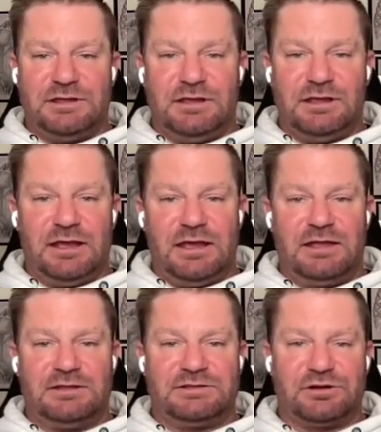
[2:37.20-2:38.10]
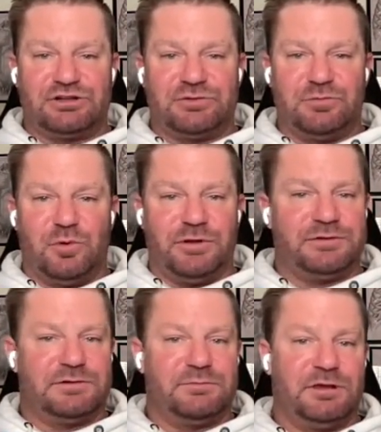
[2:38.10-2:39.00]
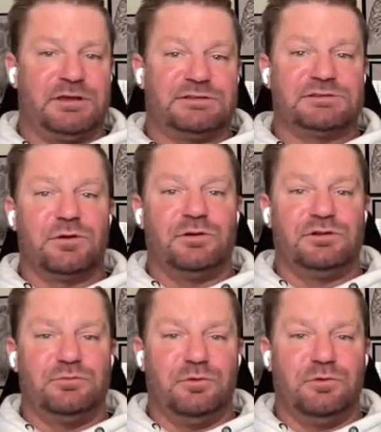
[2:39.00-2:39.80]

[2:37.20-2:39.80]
the insertion point because it's going to